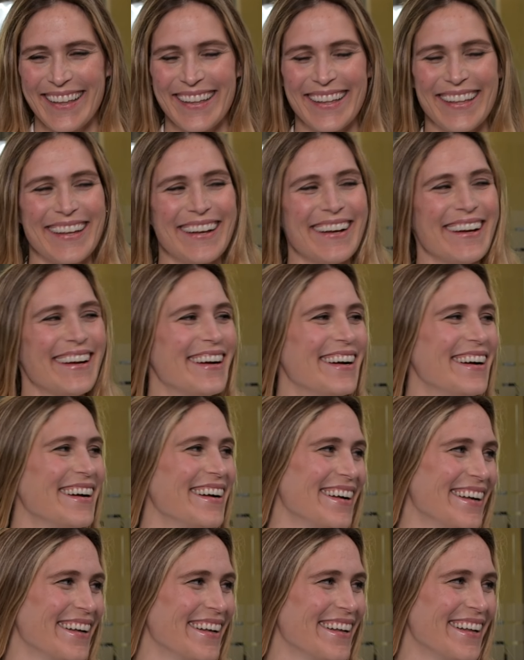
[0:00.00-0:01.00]

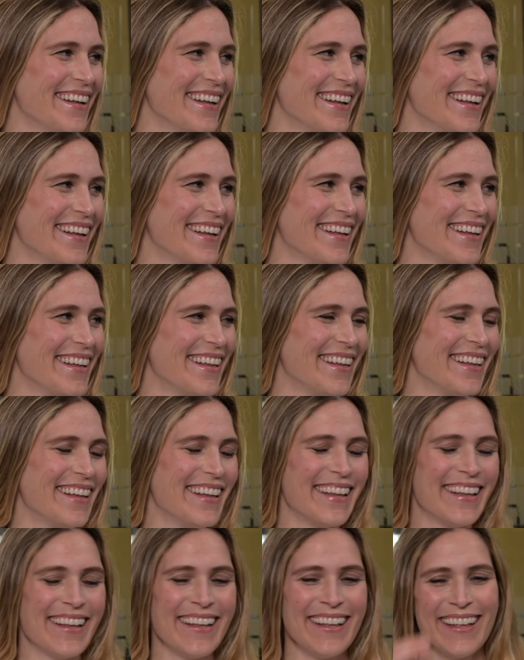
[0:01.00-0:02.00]

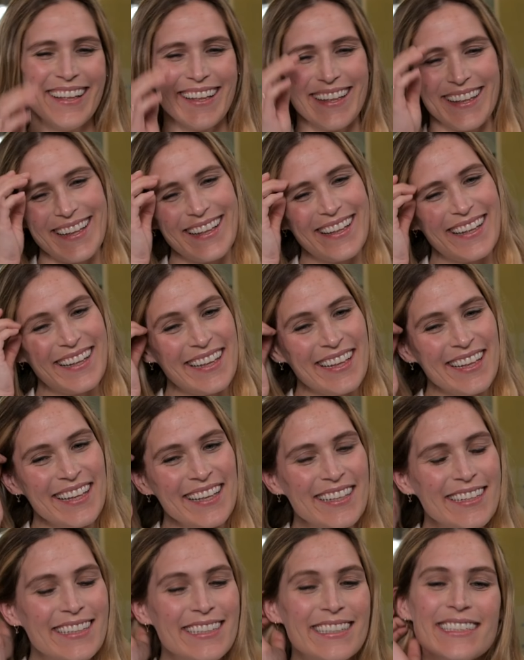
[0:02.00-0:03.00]

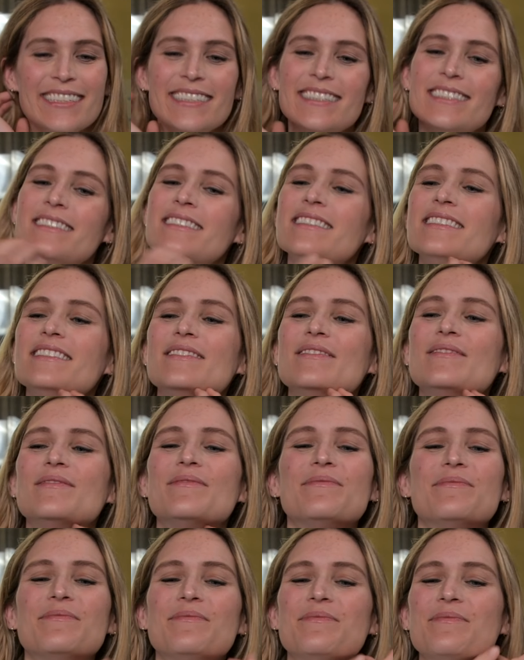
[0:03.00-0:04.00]

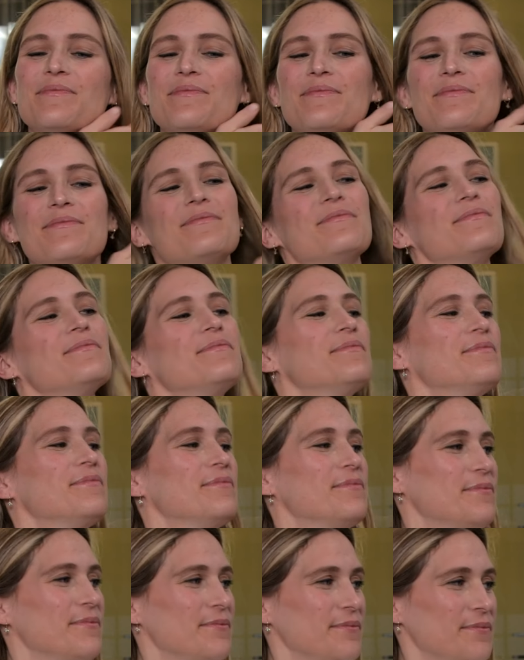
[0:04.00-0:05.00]

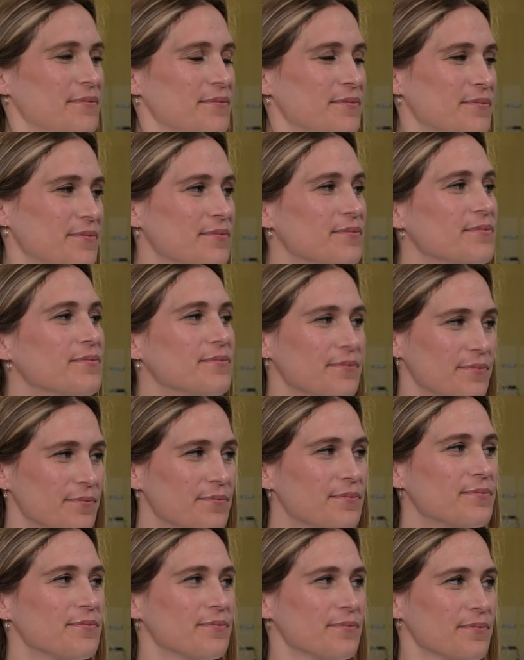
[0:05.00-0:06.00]

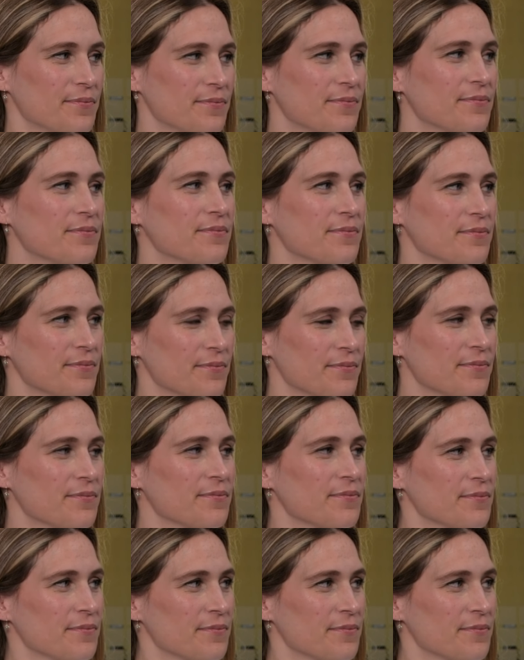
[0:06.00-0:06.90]
No words are spoken by the person on screen.